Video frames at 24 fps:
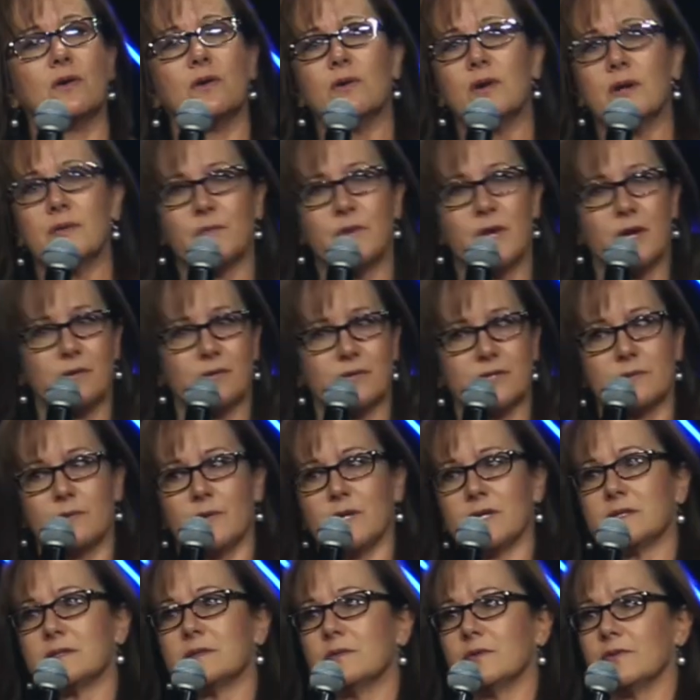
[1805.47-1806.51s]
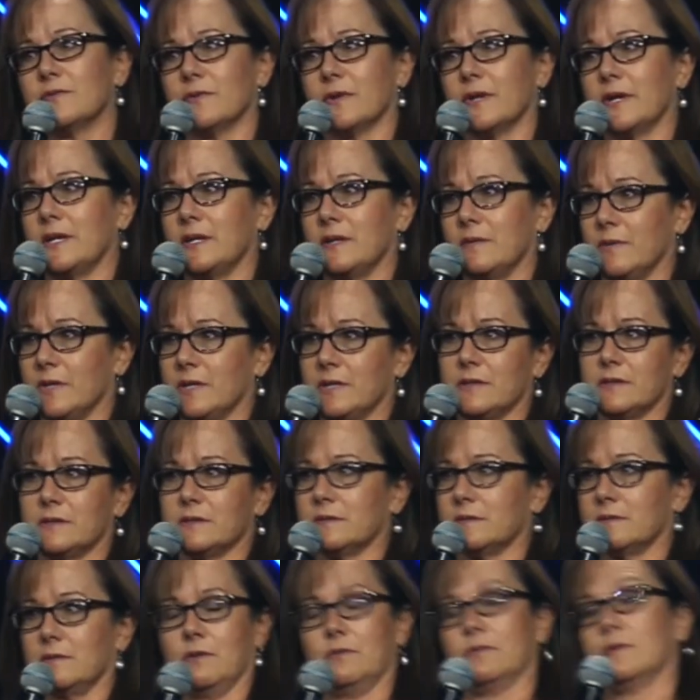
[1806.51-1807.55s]
I'm not responsible for
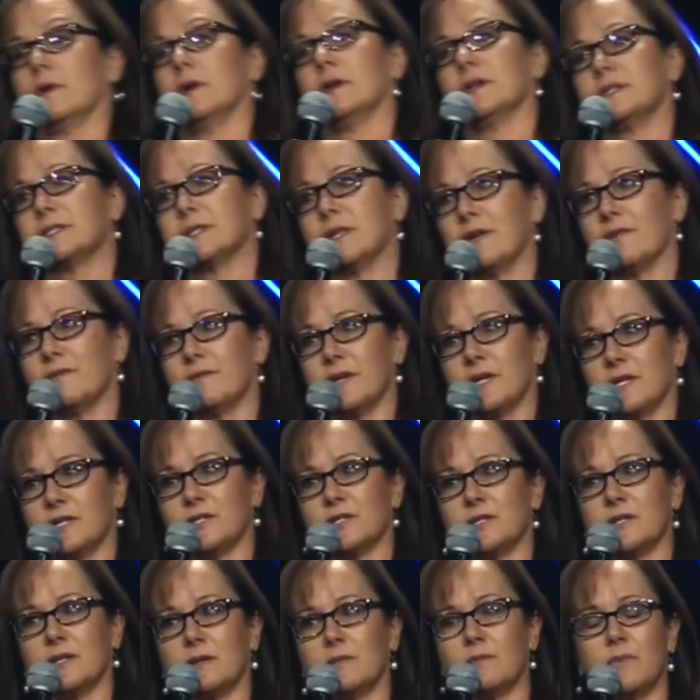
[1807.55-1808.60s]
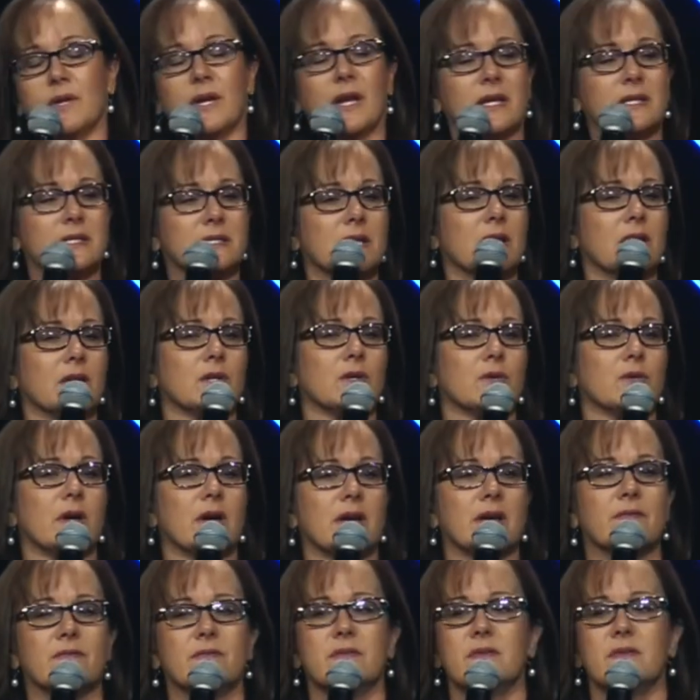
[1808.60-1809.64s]
anybody's overall salvation, but I tell you, I
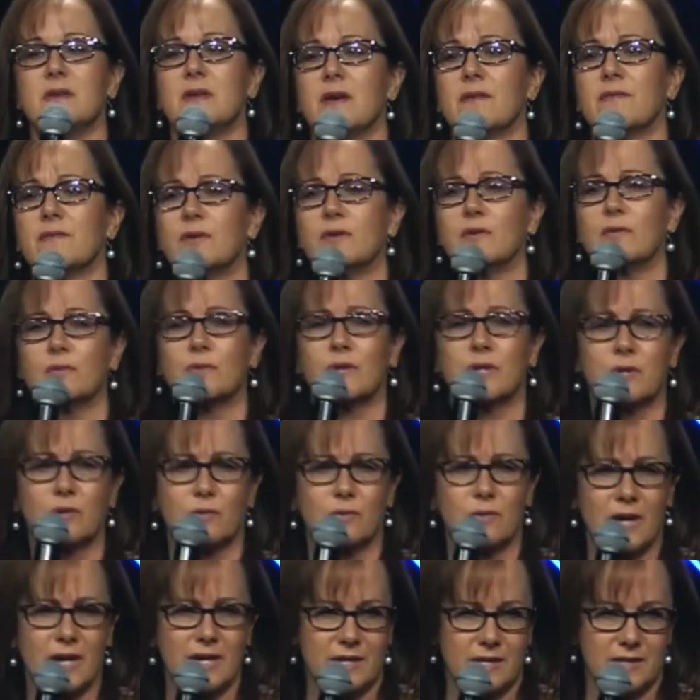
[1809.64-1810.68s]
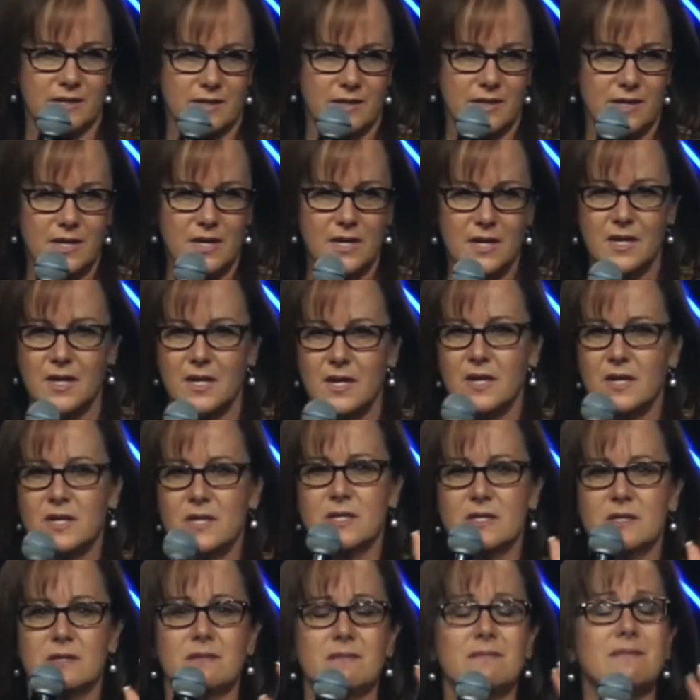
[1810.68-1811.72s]
have never regretted
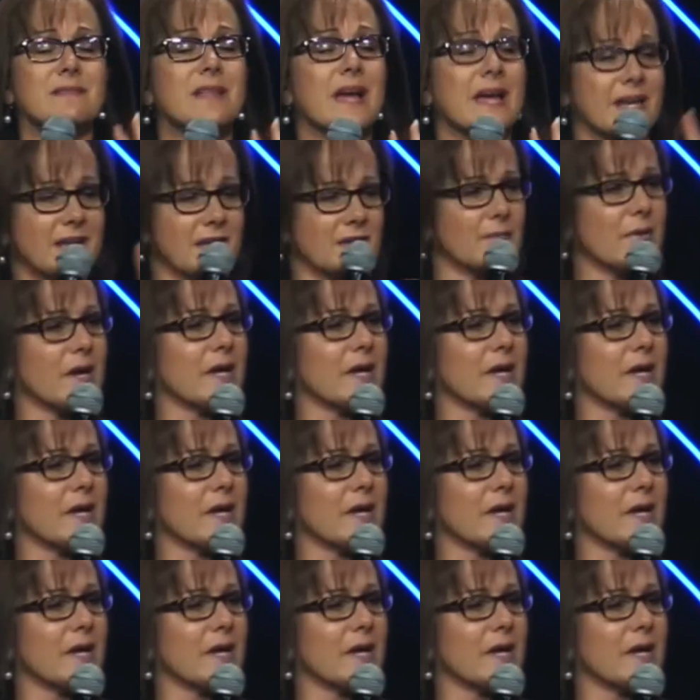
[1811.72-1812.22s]
letting my